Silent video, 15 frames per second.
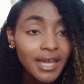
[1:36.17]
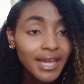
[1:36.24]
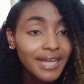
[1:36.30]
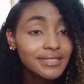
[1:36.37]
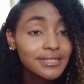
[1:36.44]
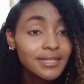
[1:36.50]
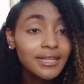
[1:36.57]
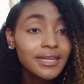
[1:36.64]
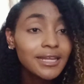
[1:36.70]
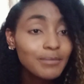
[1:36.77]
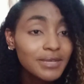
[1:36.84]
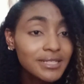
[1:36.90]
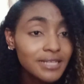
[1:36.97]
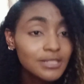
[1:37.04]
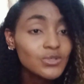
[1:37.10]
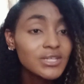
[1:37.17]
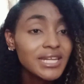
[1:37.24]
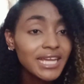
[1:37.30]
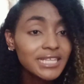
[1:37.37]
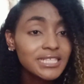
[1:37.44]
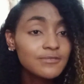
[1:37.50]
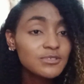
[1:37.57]
It's not limited to
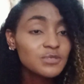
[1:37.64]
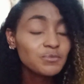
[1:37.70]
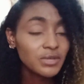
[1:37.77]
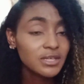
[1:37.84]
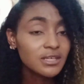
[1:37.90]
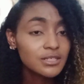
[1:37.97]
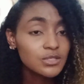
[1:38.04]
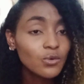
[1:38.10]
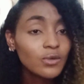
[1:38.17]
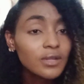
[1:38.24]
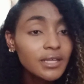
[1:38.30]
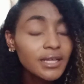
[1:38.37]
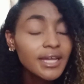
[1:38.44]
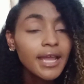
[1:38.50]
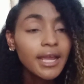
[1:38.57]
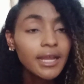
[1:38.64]
native speakers only.